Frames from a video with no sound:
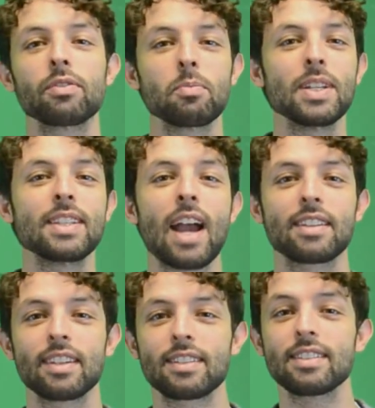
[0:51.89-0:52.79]
from
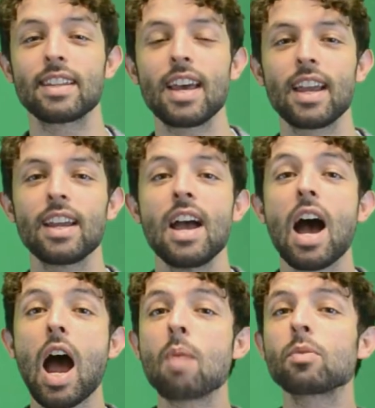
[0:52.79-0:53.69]
eTactics, and today
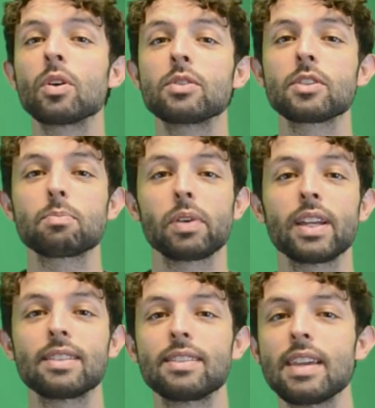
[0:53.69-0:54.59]
I'm going to explain
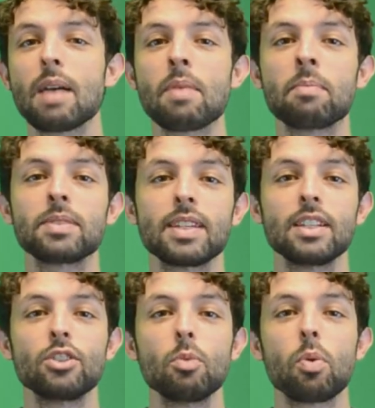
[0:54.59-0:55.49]
CMMC
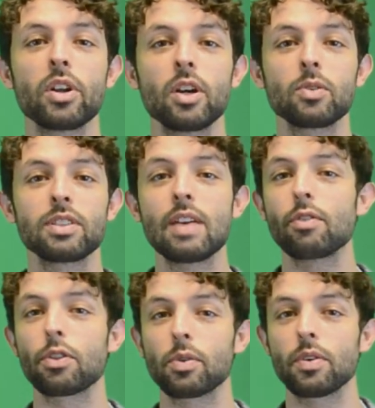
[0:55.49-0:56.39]
2.0's Level 3